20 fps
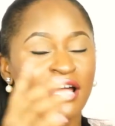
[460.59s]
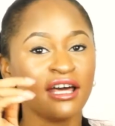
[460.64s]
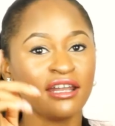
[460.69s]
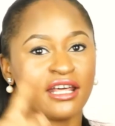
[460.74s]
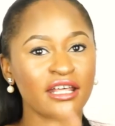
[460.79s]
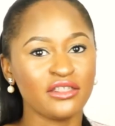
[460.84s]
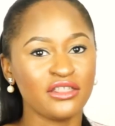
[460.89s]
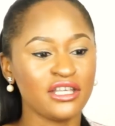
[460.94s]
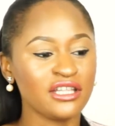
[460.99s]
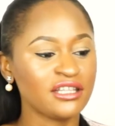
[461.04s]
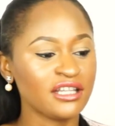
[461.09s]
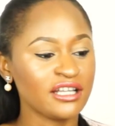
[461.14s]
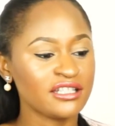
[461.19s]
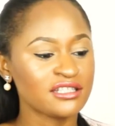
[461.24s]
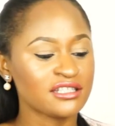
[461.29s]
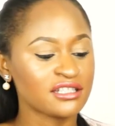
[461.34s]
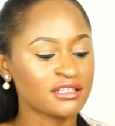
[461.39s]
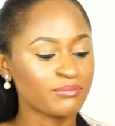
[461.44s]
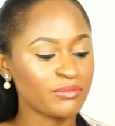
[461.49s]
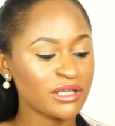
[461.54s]
and I think
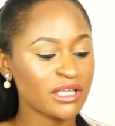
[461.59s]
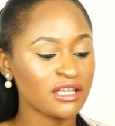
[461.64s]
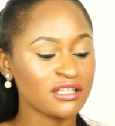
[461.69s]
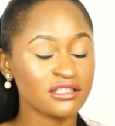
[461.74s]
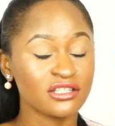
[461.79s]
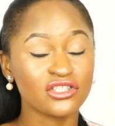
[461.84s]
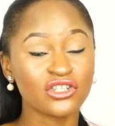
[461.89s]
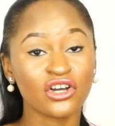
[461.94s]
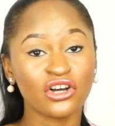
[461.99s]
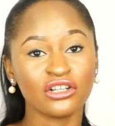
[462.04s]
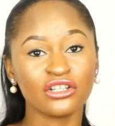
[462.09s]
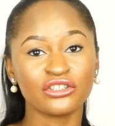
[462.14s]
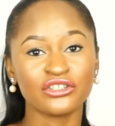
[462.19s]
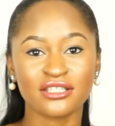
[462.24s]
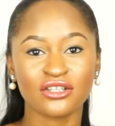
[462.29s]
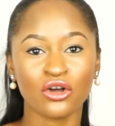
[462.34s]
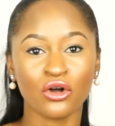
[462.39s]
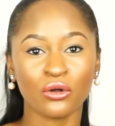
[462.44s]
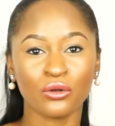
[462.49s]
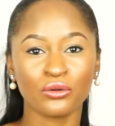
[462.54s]
that's because this color
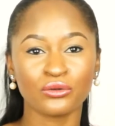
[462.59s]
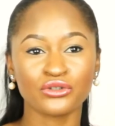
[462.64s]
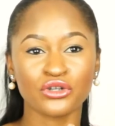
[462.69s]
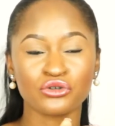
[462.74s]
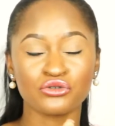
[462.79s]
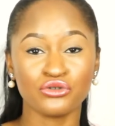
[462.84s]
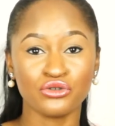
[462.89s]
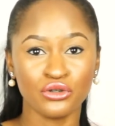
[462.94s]
is called